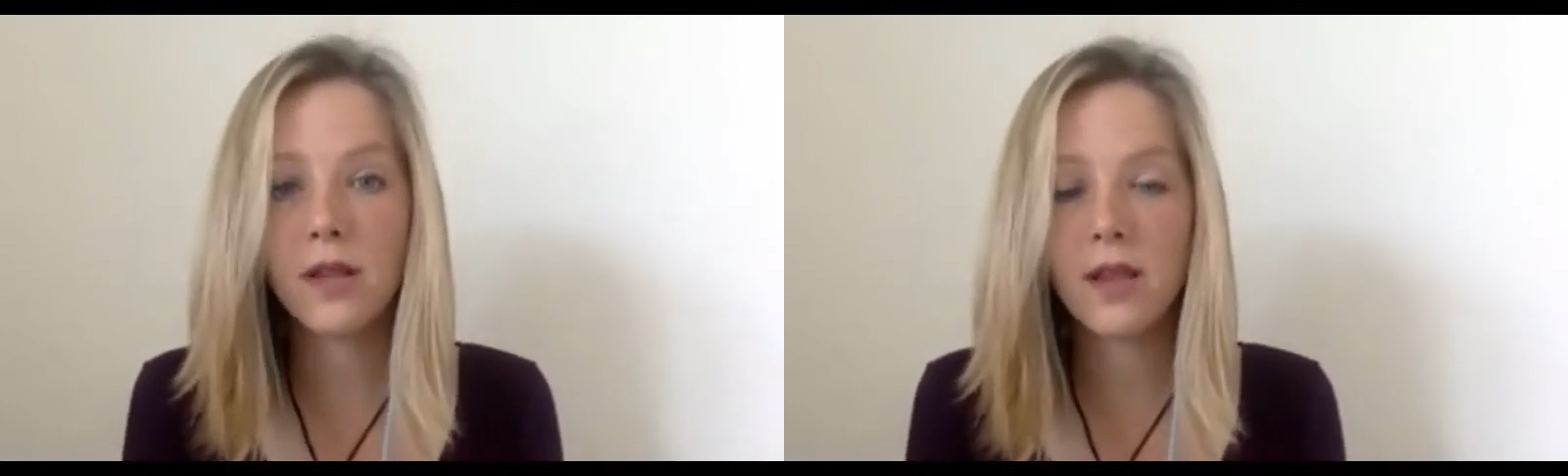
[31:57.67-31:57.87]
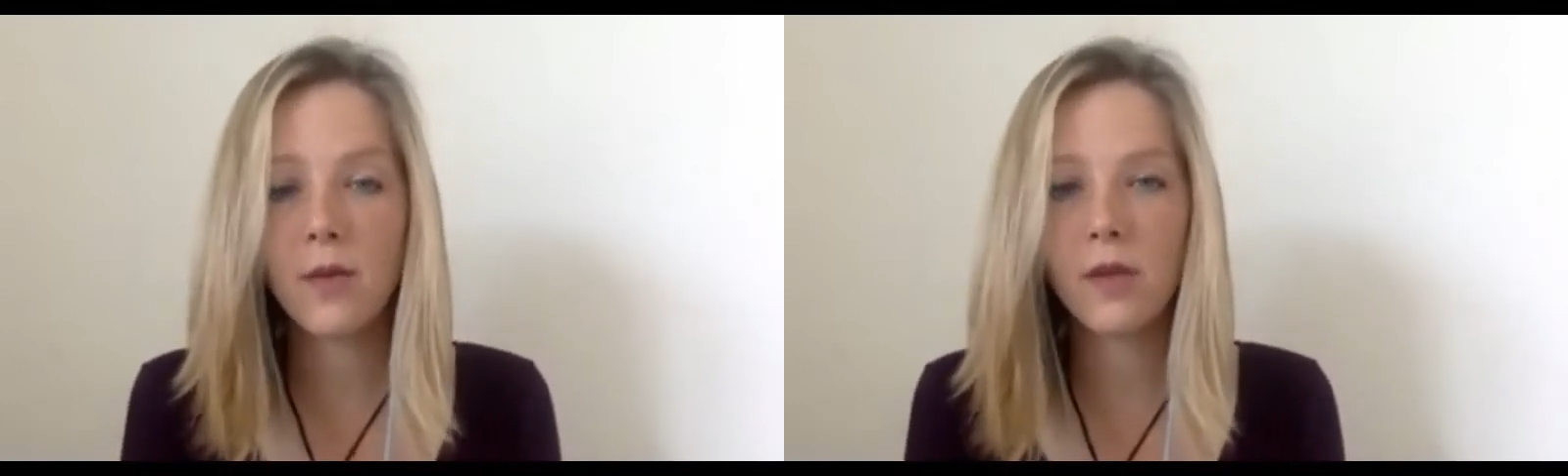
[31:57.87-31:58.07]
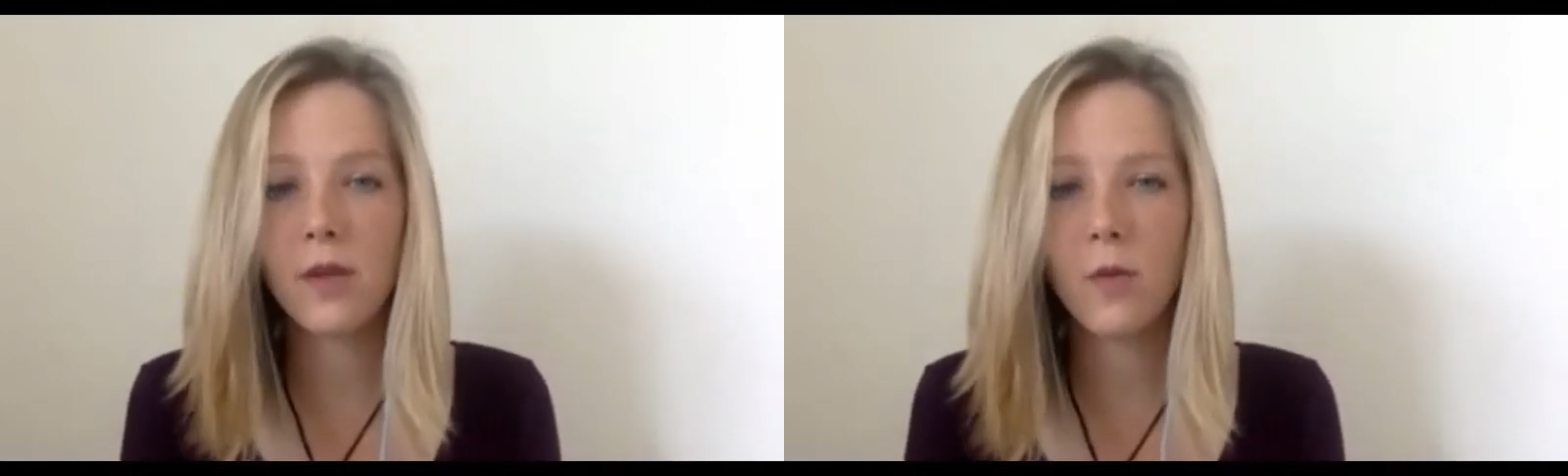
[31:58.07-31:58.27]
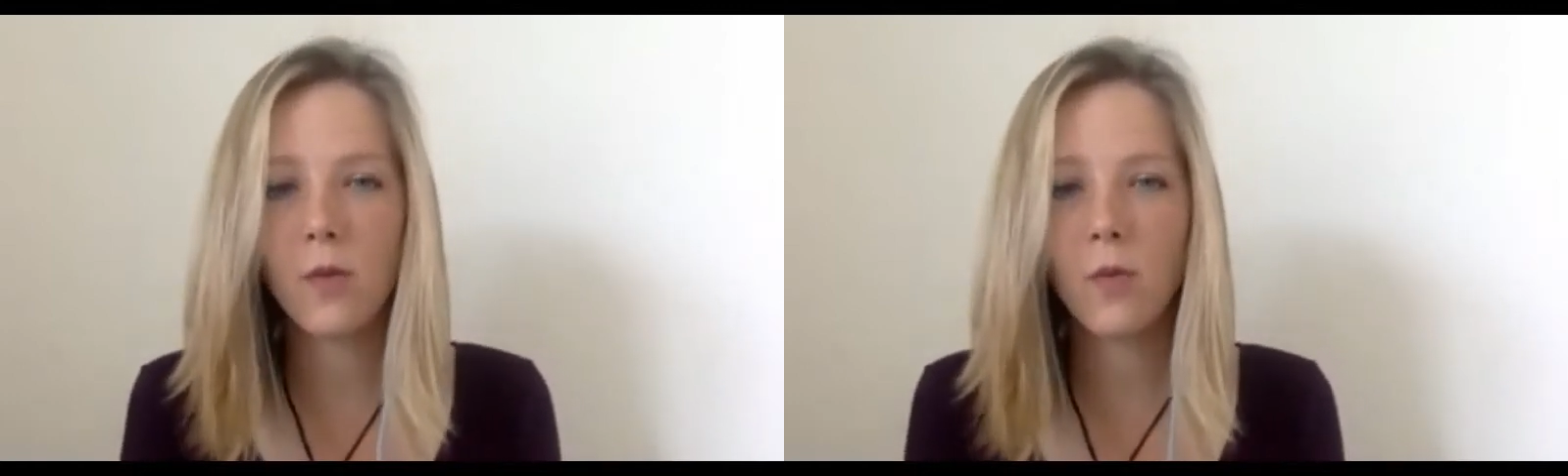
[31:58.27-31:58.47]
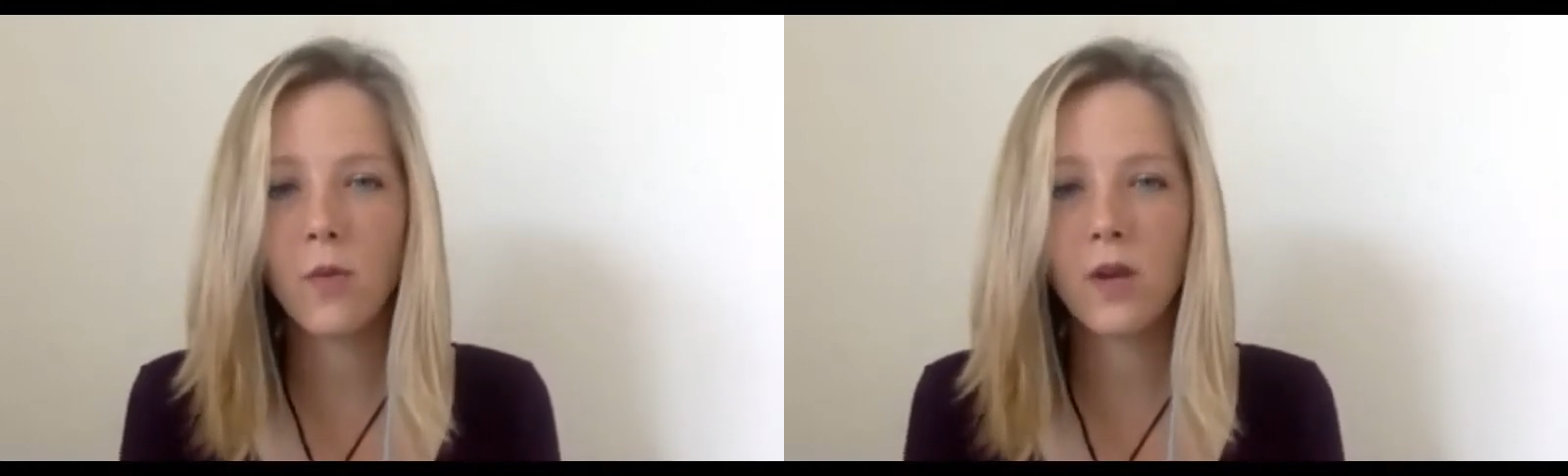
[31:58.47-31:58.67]
And they were like, well,
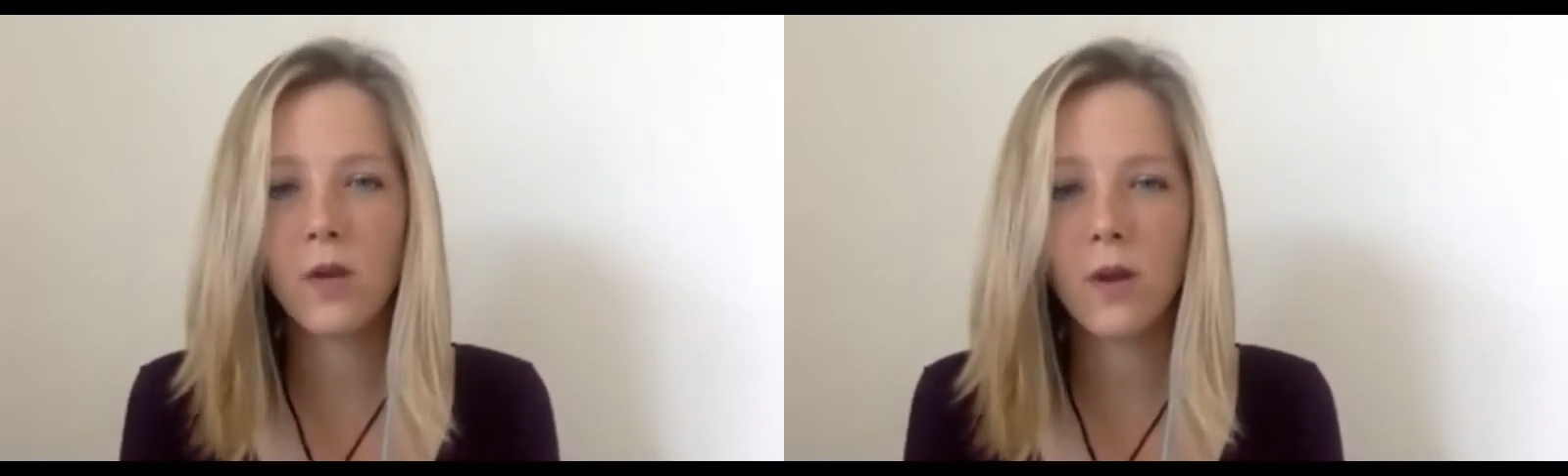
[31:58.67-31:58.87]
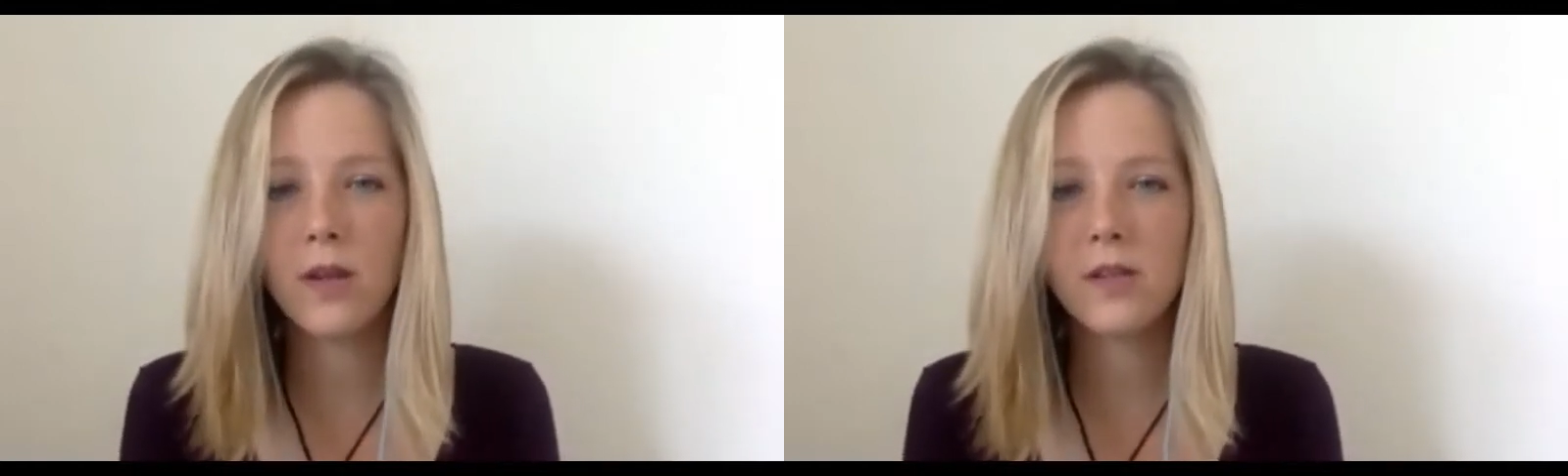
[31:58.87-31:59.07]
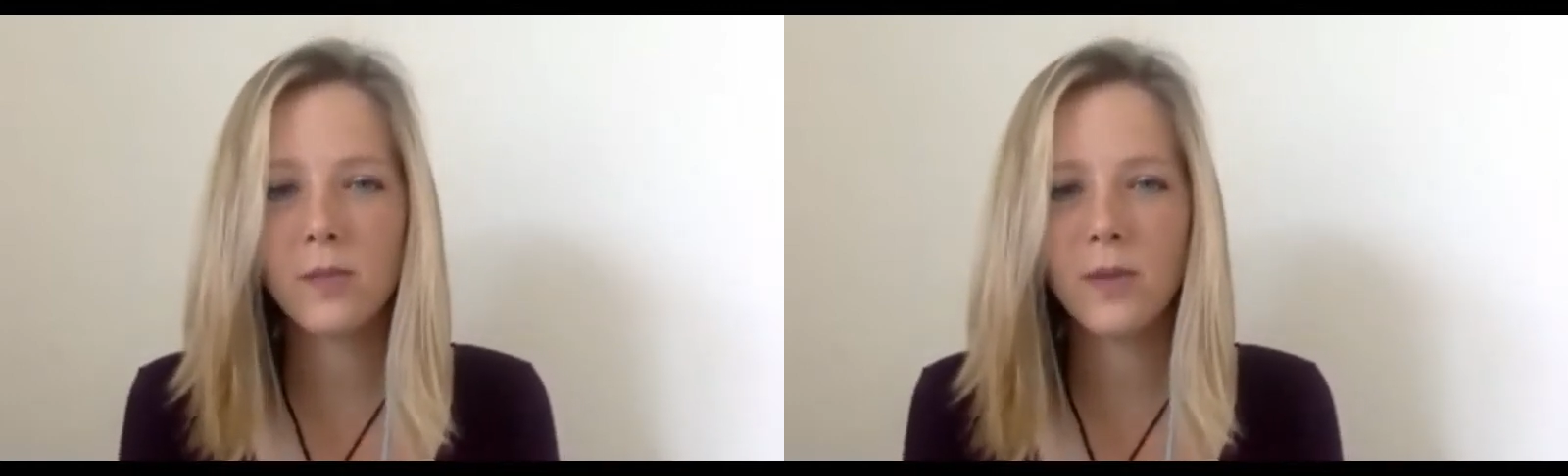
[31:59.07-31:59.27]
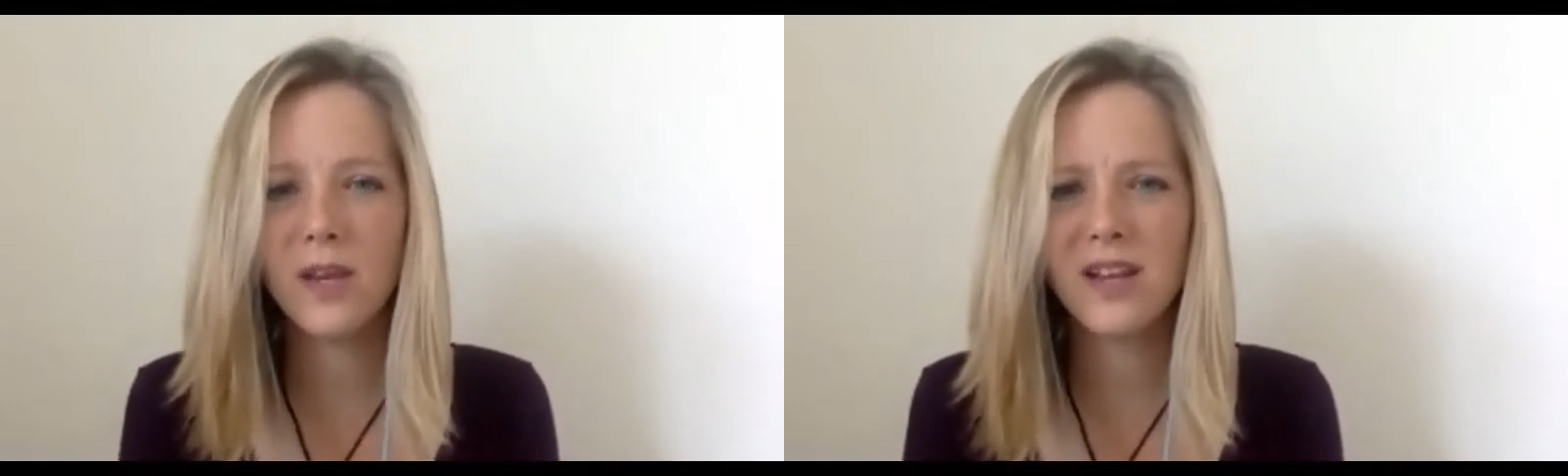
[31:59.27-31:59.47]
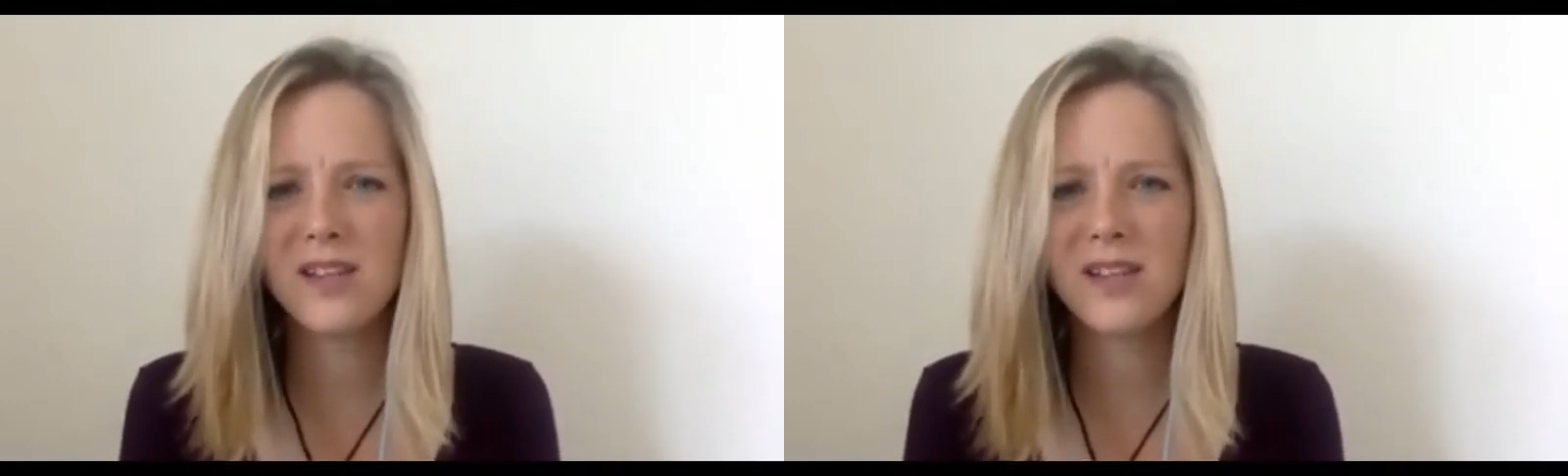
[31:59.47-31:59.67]
what do you want it to be?
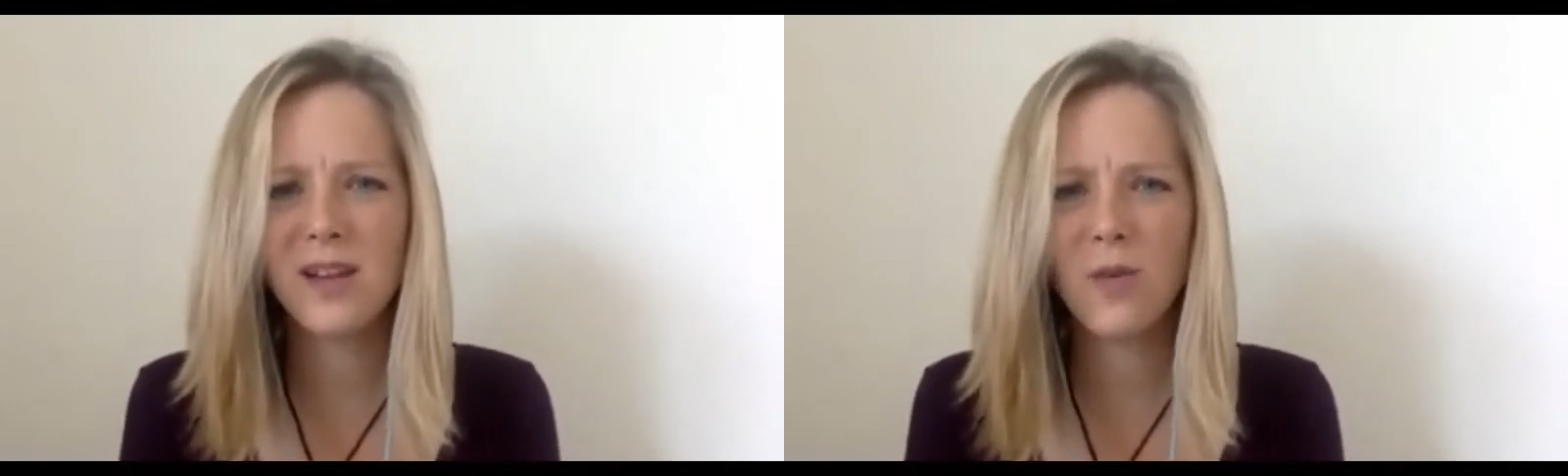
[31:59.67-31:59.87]
And I said, well,